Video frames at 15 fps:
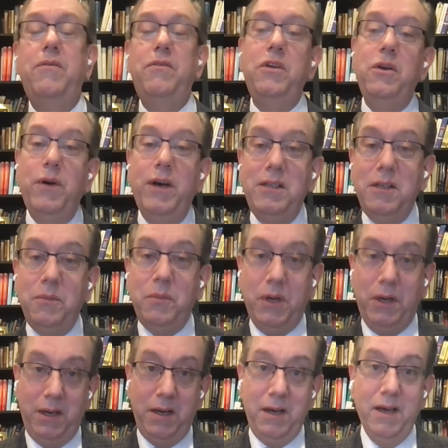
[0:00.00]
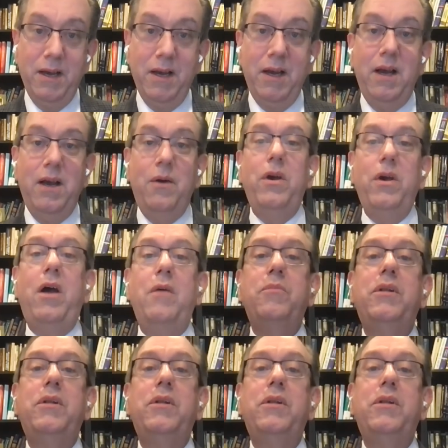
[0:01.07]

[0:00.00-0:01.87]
of the UNDP, we are